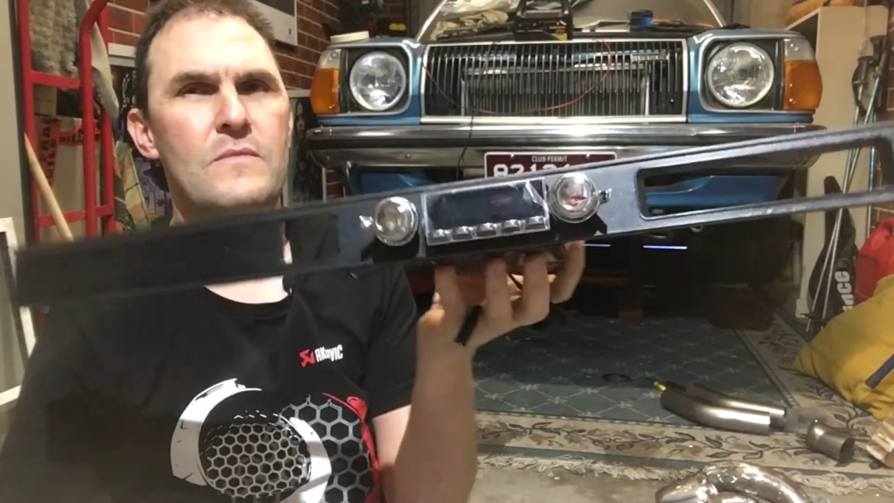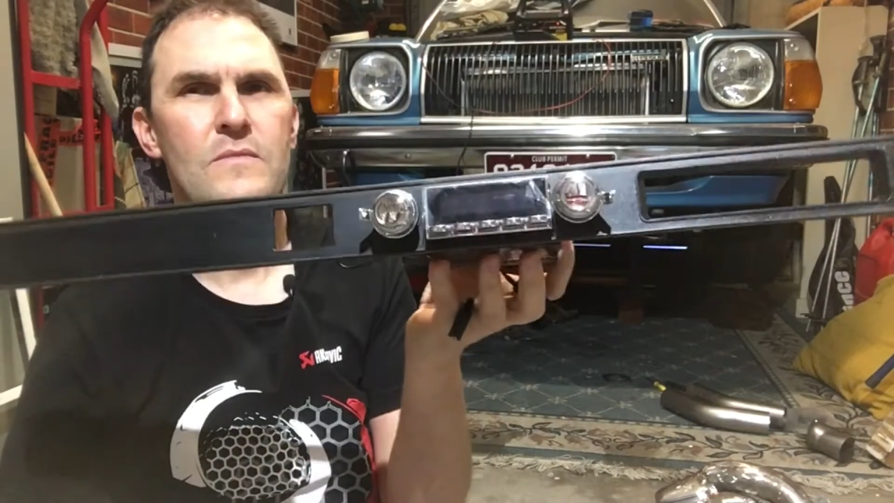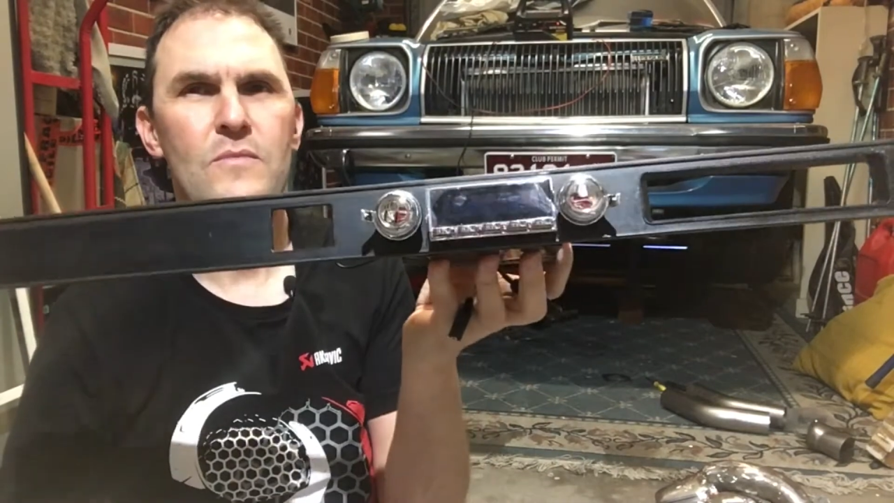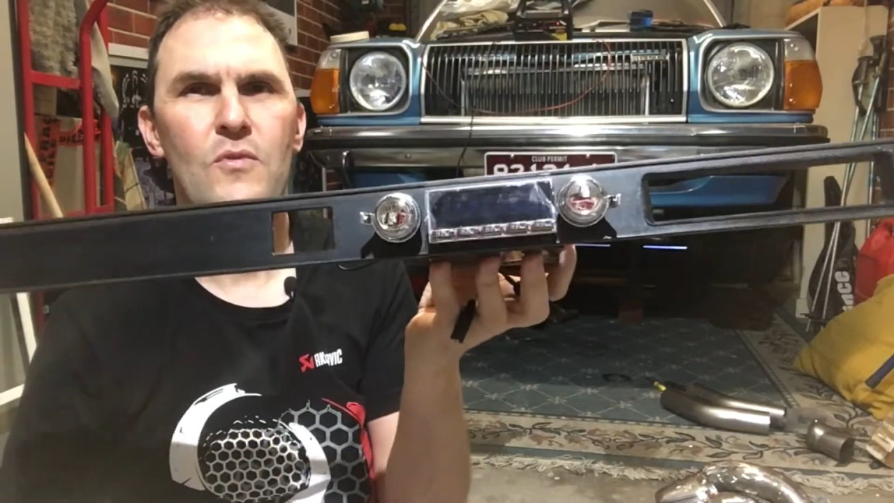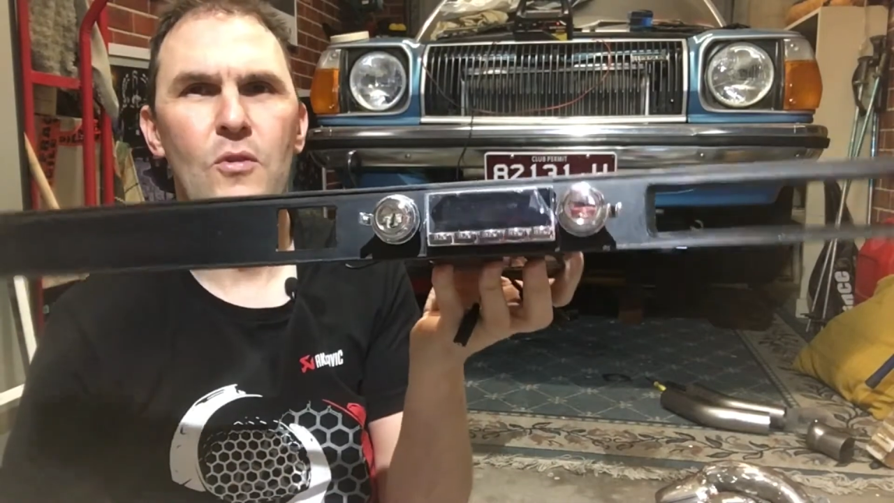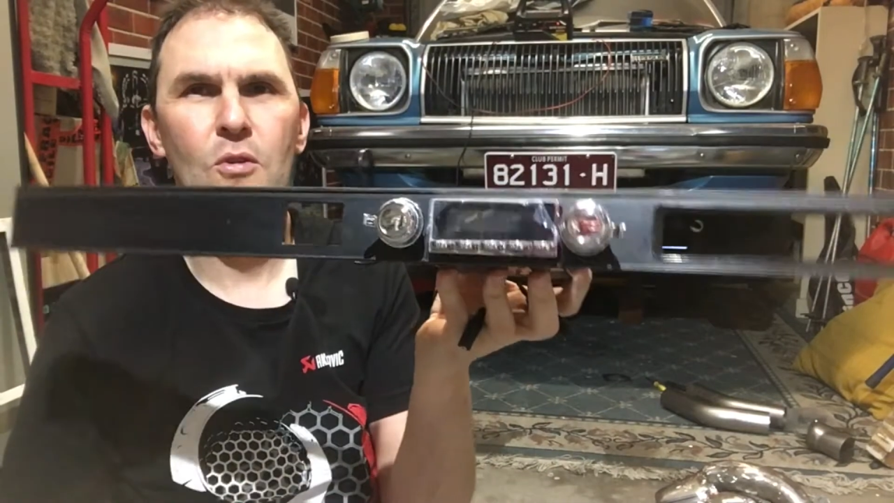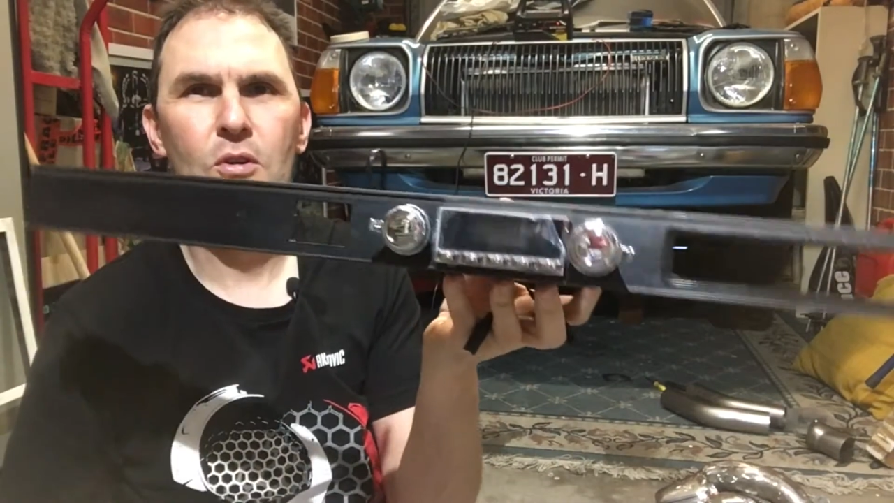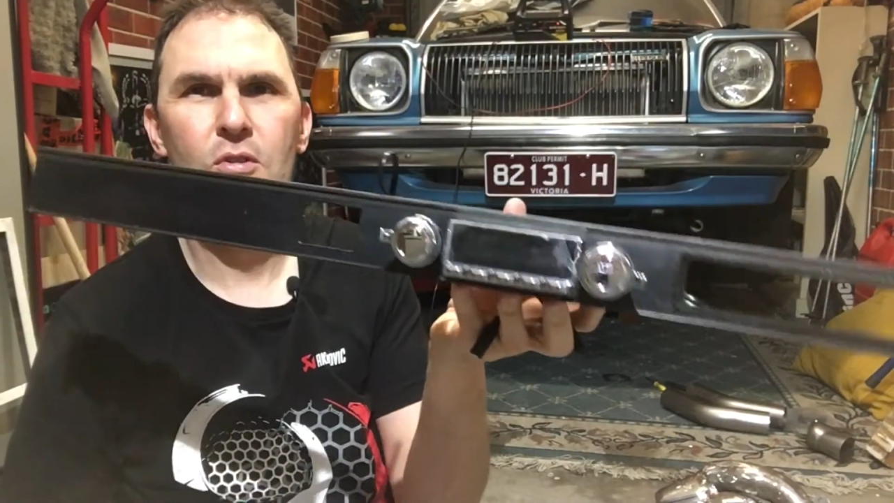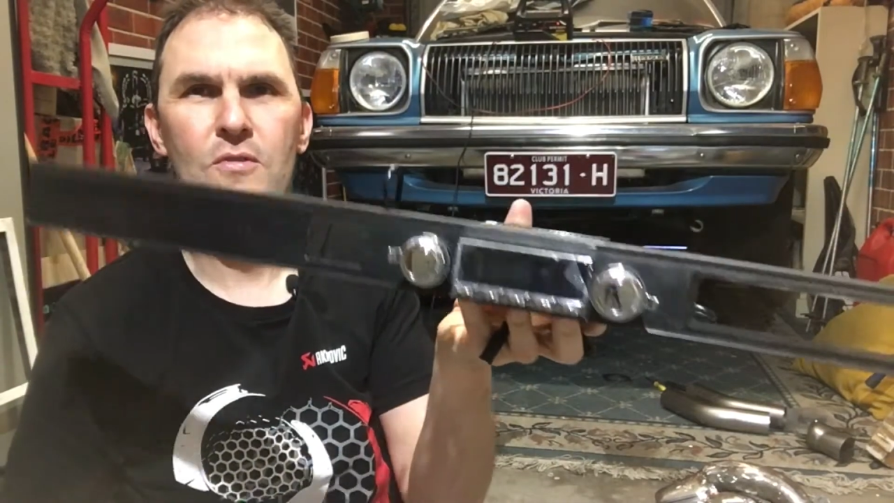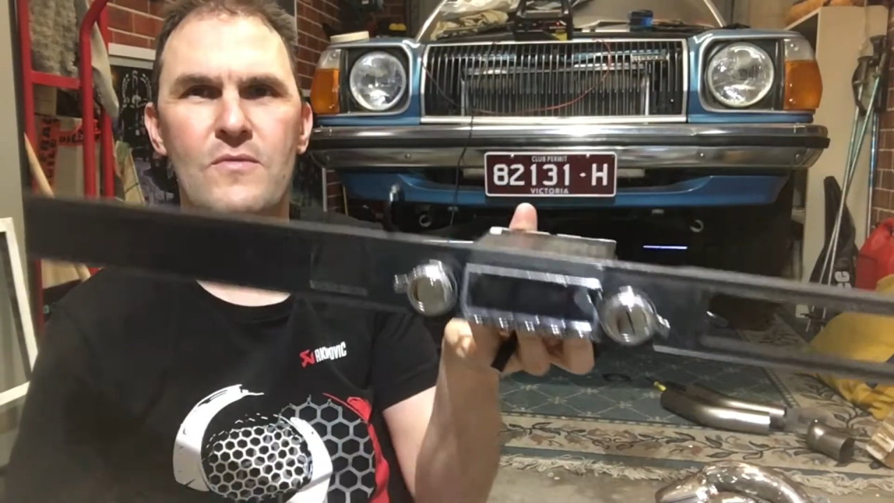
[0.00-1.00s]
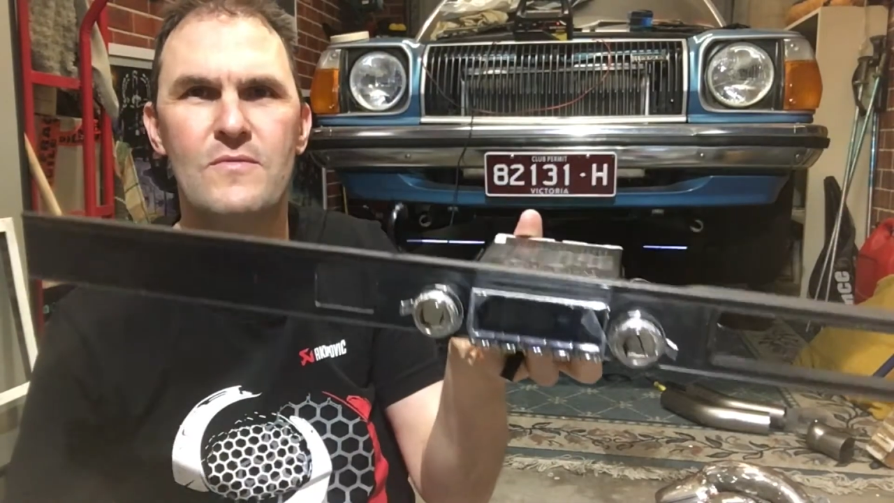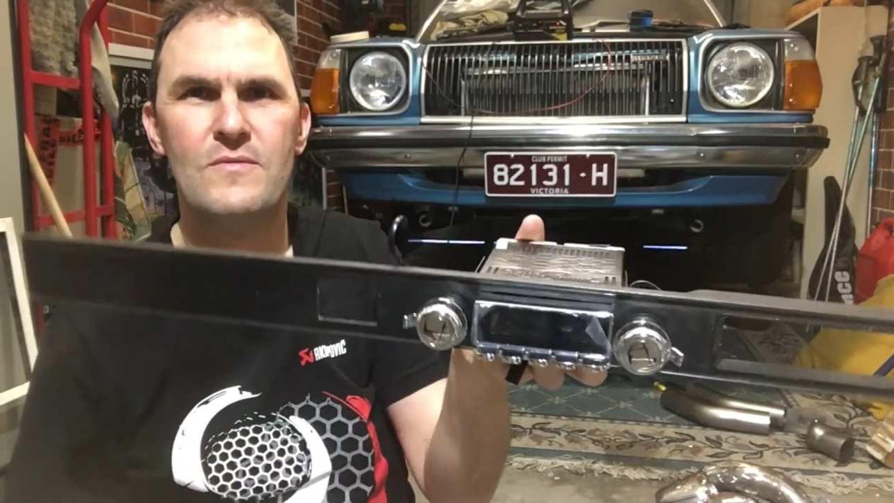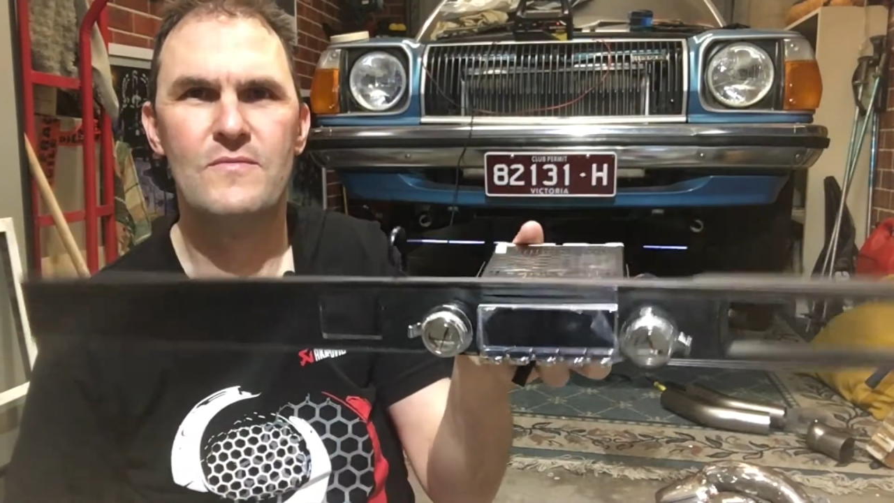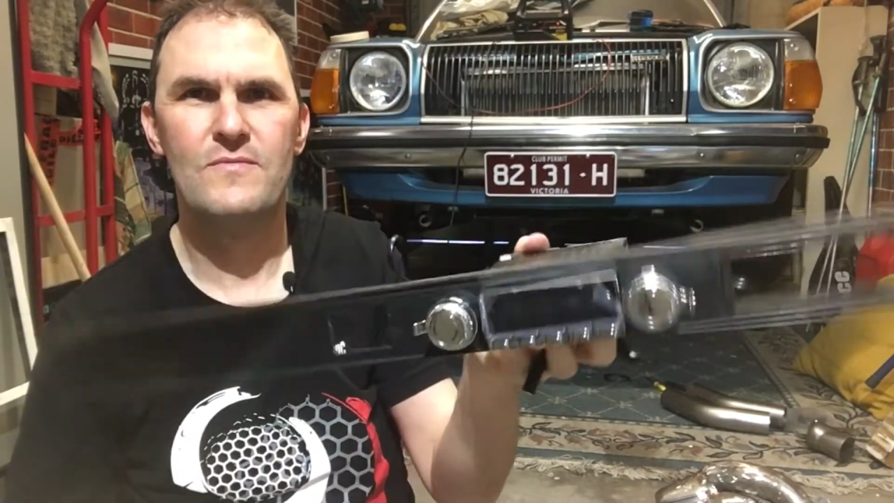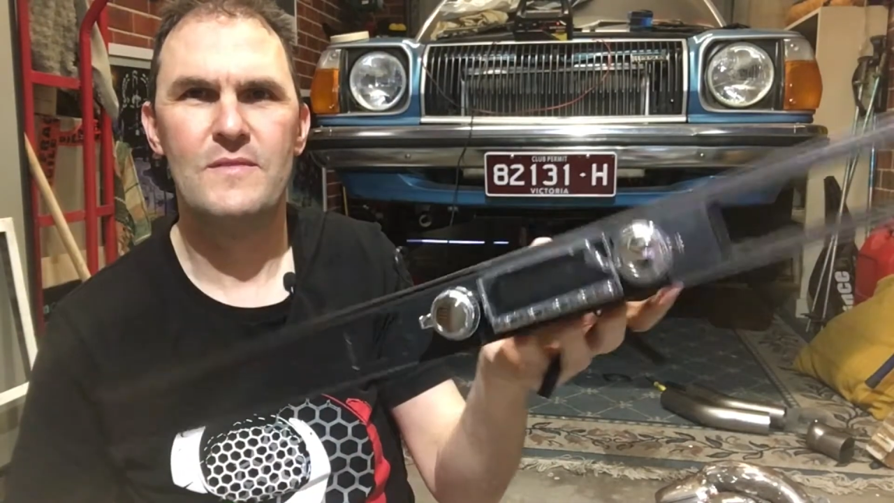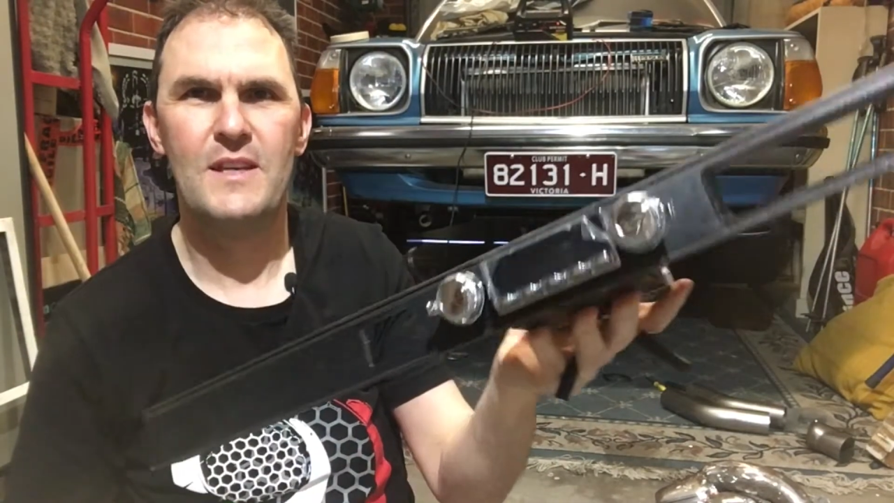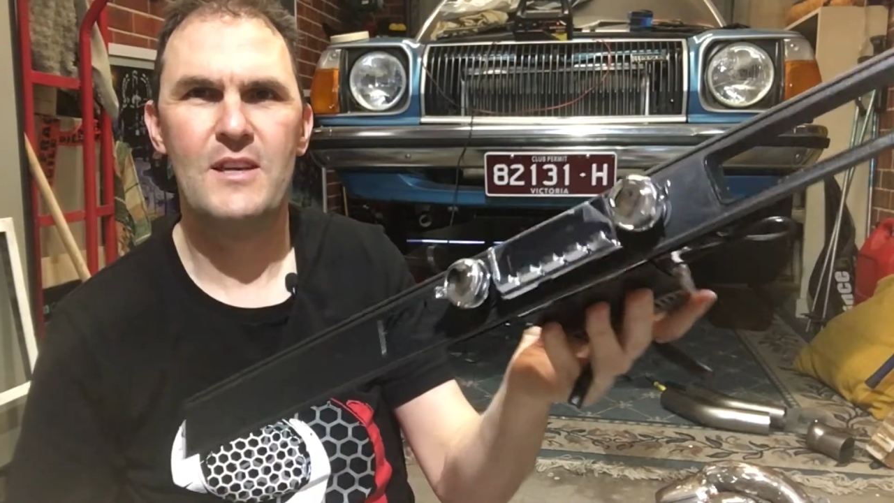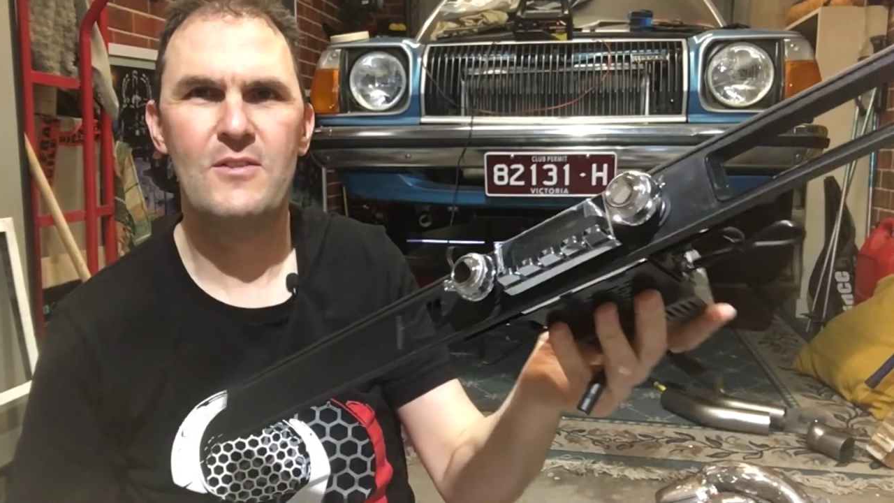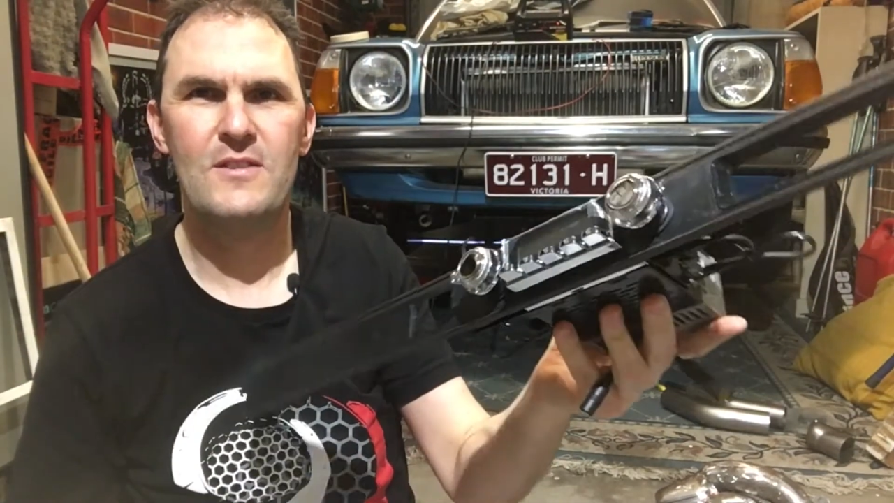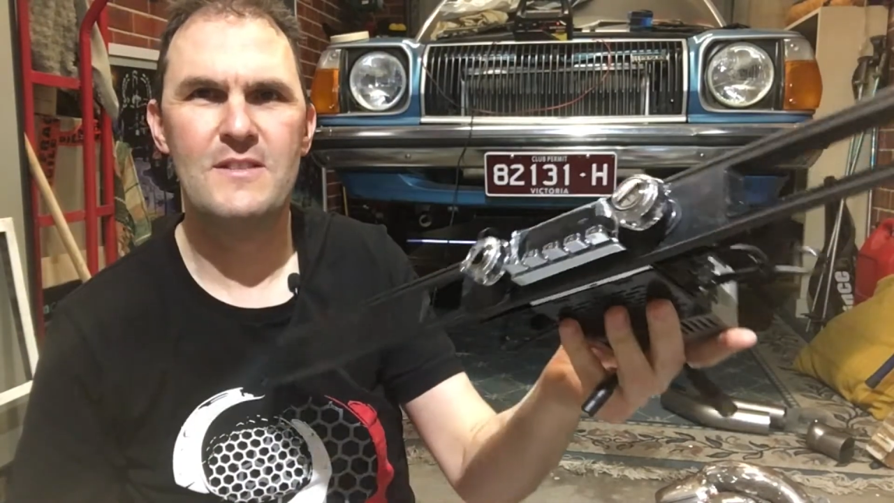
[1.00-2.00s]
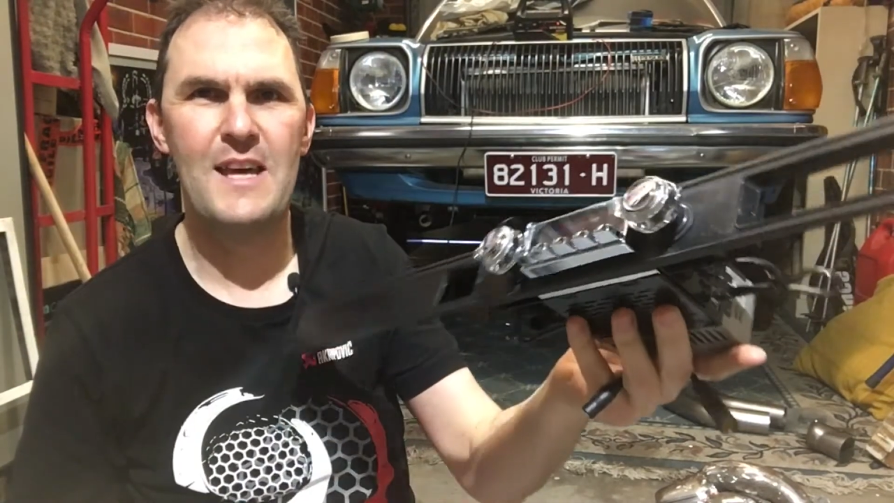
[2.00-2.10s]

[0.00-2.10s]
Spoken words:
oh, how good is